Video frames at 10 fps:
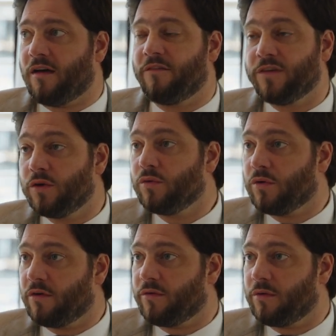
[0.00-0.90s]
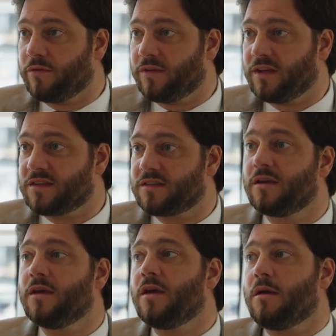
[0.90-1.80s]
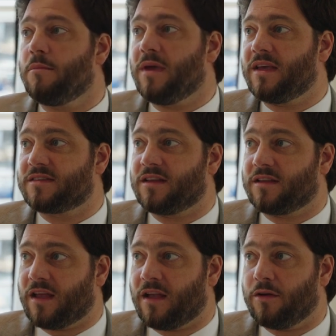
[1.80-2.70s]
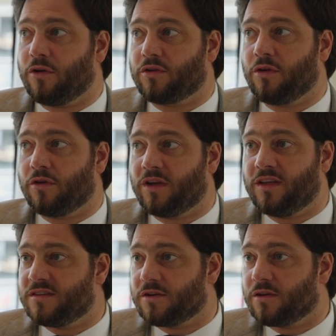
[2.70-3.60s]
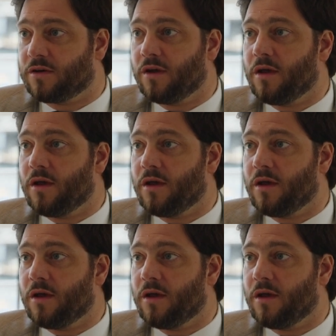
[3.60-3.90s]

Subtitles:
view of all of this makes it a lot easier,